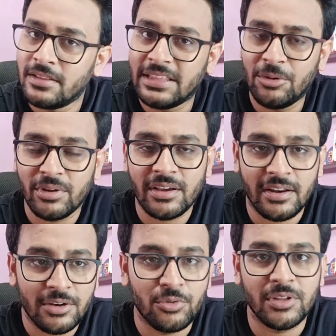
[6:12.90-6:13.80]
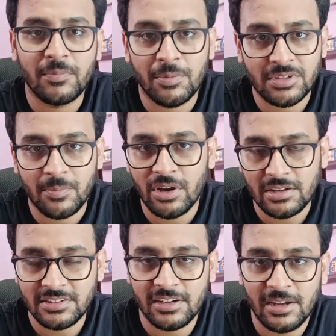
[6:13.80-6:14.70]
then you can connect with Professor
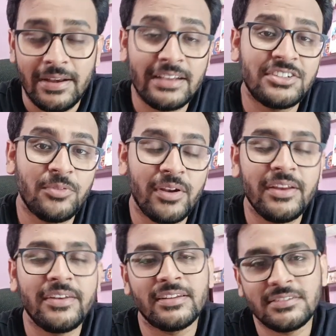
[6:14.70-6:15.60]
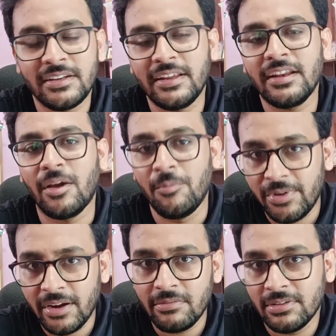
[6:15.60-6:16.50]
Parag Singla. Next, if you are interested in
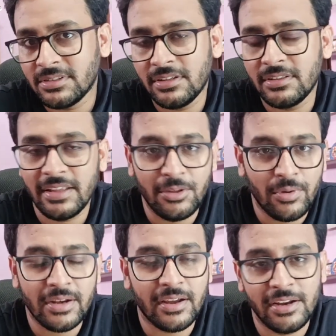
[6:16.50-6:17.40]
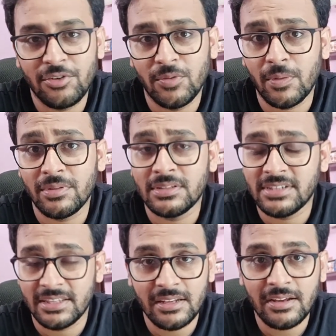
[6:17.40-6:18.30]
computer vision, then you can connect with Professor
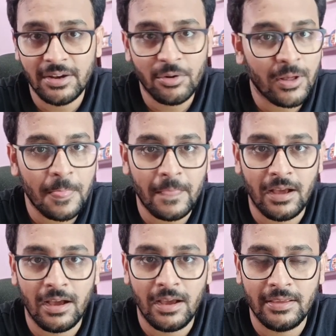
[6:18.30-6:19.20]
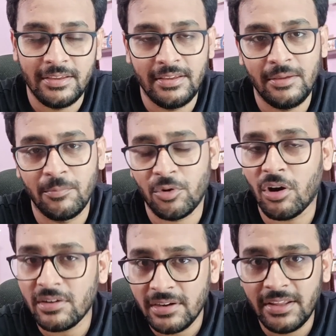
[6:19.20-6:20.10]
Chetan Arora. He
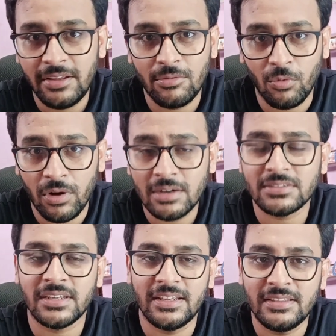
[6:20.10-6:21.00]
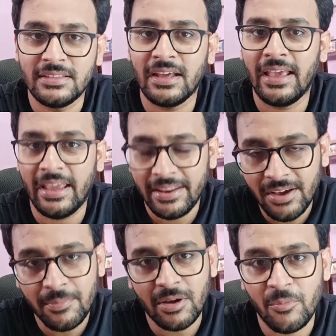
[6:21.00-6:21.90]
broadly works in the
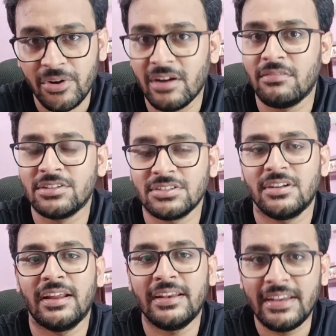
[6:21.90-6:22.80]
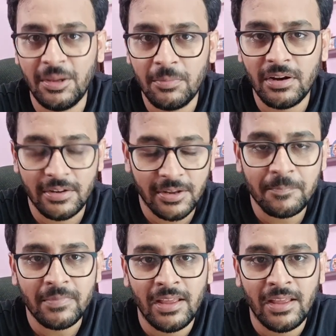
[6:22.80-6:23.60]
area of computer vision and deep learning.